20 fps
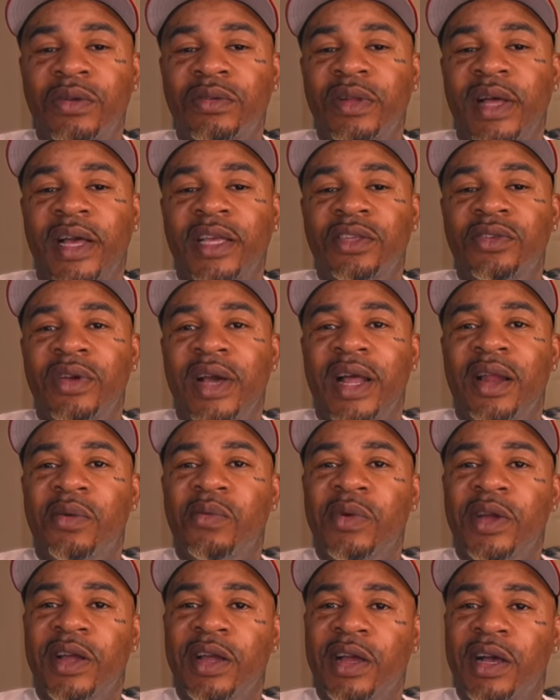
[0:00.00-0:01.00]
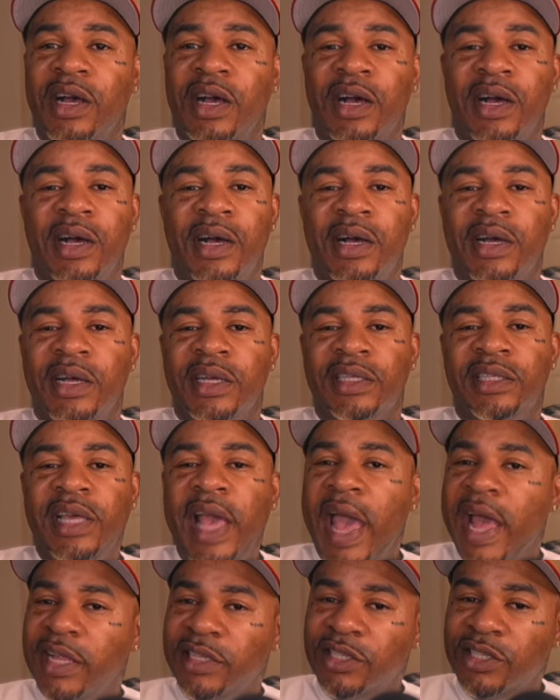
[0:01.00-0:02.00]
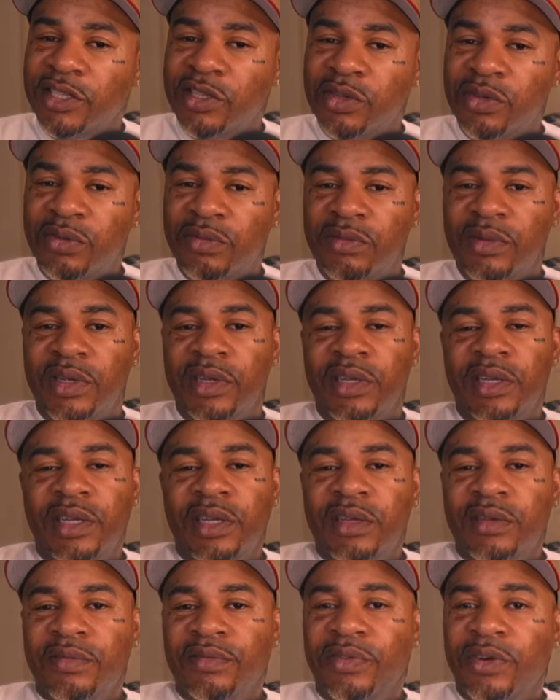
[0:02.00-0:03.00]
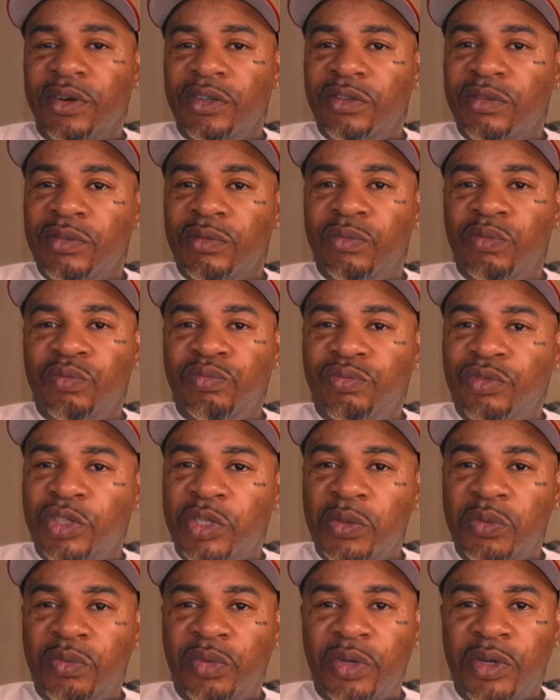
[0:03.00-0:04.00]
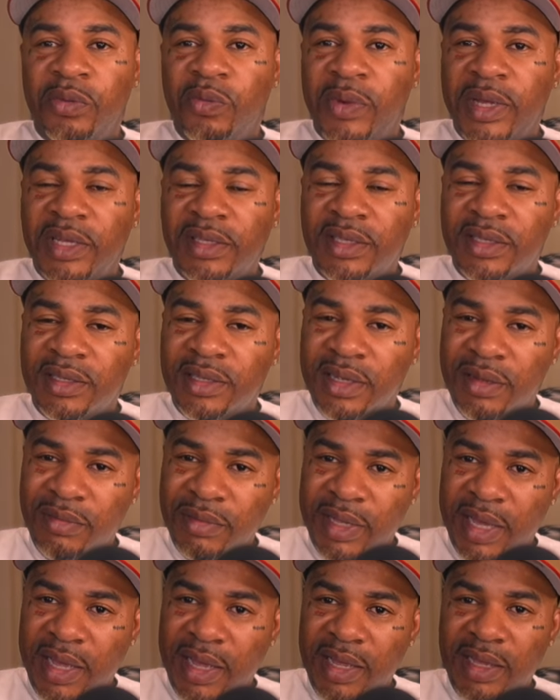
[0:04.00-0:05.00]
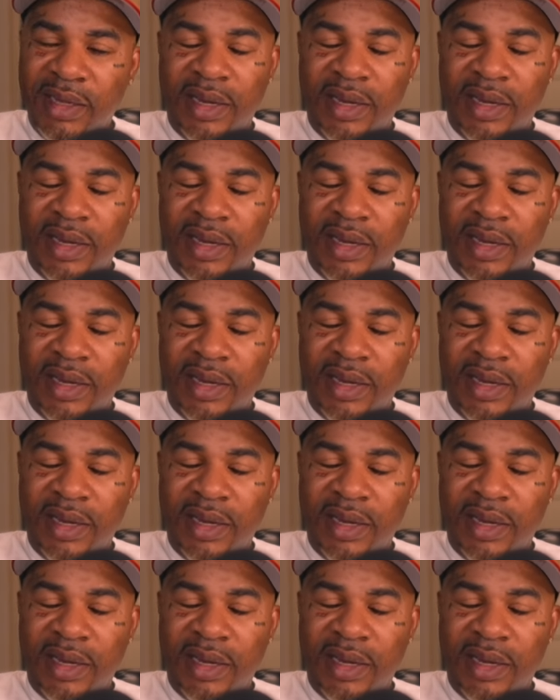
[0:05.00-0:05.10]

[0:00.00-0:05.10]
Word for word: Like, you gotta wear a cat suit for 2-3 weeks or something, guy.